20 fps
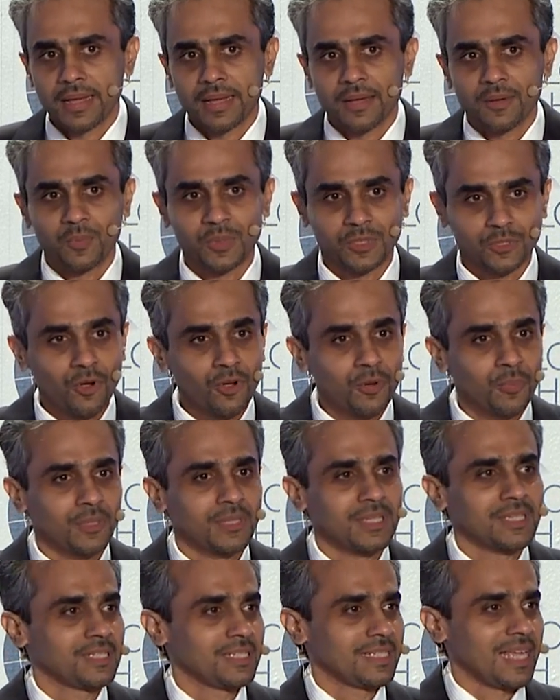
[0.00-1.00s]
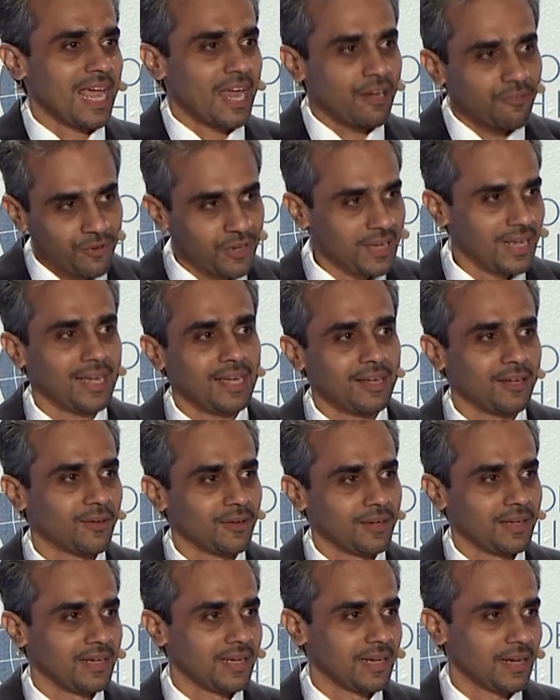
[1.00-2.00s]
We talk about this every day
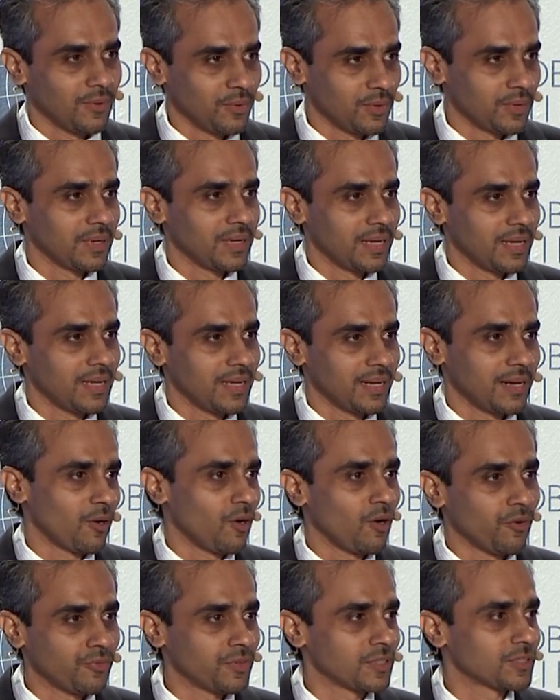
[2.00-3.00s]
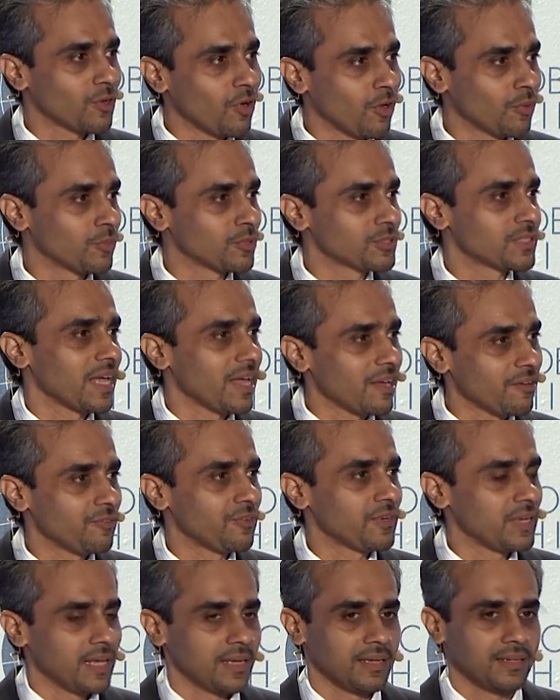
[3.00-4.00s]
in our office, almost every
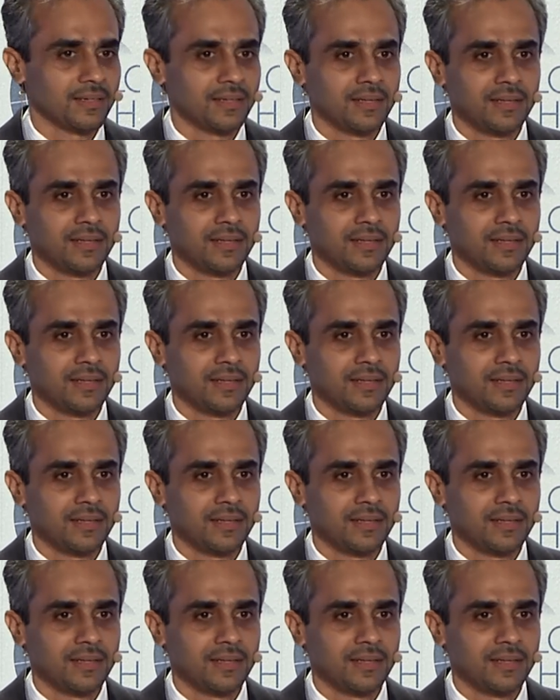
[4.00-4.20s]
day.